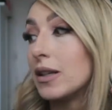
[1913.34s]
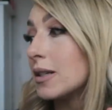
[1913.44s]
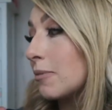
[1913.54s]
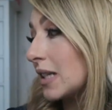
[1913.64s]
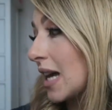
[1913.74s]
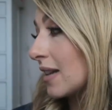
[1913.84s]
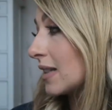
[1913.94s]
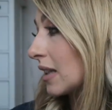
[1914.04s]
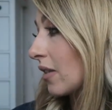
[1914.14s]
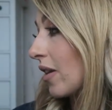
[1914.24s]
and me
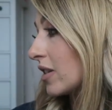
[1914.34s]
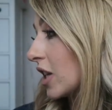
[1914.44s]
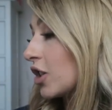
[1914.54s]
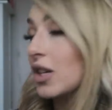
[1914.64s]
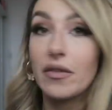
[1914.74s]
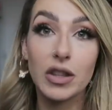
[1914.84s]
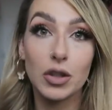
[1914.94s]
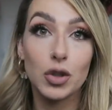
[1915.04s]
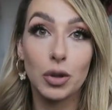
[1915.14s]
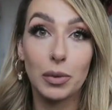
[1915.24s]
testing the foundation
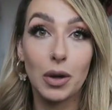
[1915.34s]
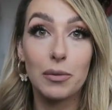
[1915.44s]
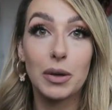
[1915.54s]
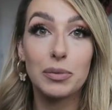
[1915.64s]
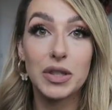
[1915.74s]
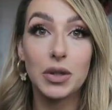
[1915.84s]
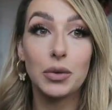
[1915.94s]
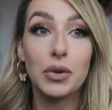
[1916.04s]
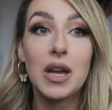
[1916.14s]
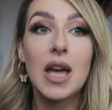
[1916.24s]
everything should be coming up
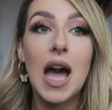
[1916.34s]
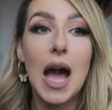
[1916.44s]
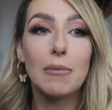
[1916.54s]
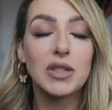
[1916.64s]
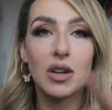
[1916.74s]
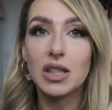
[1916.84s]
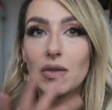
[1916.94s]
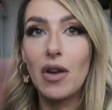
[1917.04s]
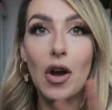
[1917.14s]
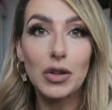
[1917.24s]
soon i'm sorry
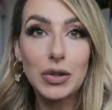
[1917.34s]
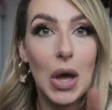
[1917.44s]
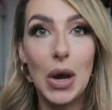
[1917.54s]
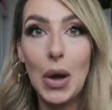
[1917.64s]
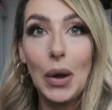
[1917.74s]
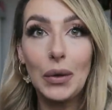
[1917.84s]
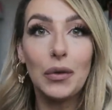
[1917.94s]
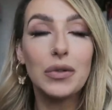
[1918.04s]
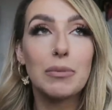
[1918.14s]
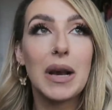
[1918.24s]
this vlog is kind of all
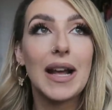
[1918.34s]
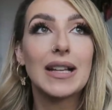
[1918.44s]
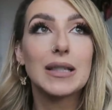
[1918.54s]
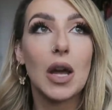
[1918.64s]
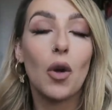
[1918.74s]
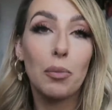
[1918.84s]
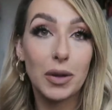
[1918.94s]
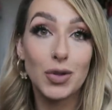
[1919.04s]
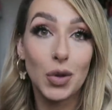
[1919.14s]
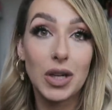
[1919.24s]
over the place i hope
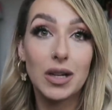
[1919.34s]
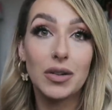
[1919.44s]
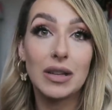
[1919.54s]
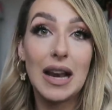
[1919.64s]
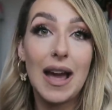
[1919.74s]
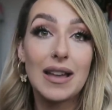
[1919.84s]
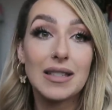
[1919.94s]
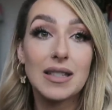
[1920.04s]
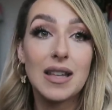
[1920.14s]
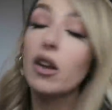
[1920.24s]
you enjoyed it nonetheless
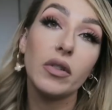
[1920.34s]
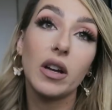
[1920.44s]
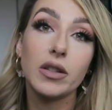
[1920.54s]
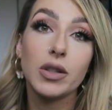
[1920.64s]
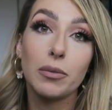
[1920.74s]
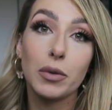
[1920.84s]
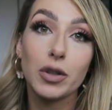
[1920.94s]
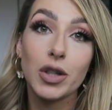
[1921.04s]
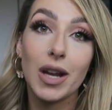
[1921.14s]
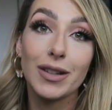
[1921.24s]
i love you guys so
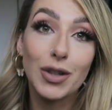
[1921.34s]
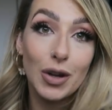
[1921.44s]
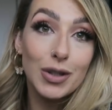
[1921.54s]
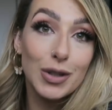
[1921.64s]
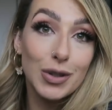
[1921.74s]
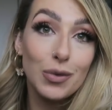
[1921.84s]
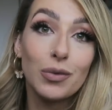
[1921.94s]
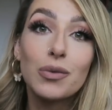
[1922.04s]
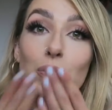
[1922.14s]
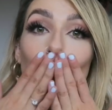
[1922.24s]
much and i'll talk to you soon
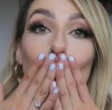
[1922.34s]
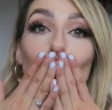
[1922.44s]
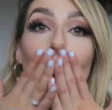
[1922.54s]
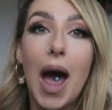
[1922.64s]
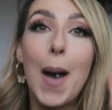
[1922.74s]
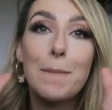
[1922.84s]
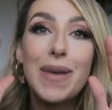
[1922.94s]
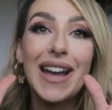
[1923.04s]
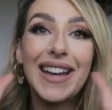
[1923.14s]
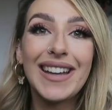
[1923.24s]
Mwah.
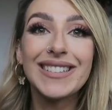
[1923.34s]
bye